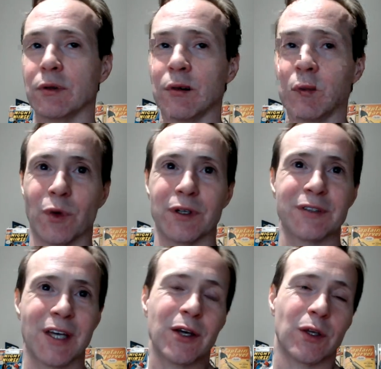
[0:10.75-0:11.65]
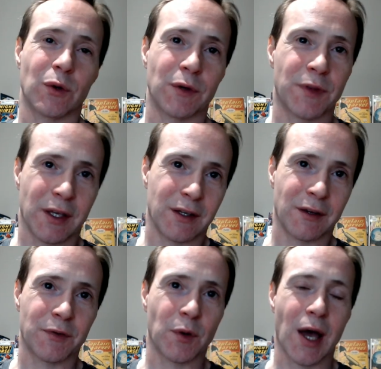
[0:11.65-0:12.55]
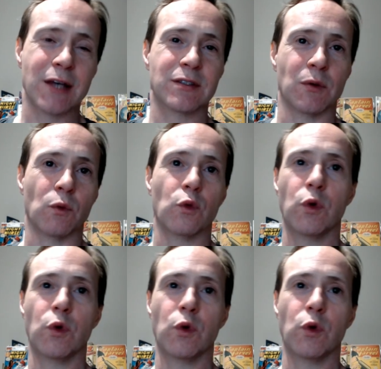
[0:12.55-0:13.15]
will tell you if they if you ask them